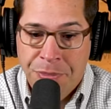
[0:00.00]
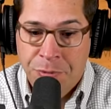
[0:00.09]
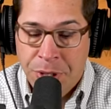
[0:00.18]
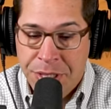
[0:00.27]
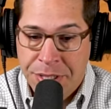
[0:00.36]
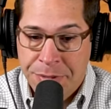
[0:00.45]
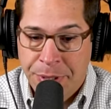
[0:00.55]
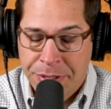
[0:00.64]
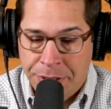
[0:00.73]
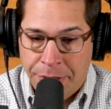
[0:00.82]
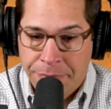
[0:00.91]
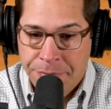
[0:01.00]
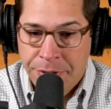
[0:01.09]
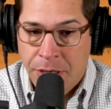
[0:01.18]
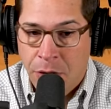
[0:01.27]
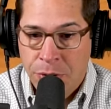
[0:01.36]
three to six months ago.
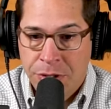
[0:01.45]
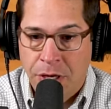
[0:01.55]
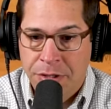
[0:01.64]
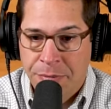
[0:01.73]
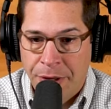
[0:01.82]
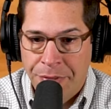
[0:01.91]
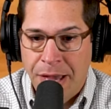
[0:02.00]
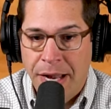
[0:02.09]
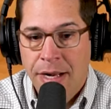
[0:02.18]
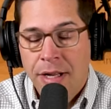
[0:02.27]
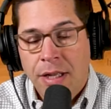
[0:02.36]
You know, we talked about that.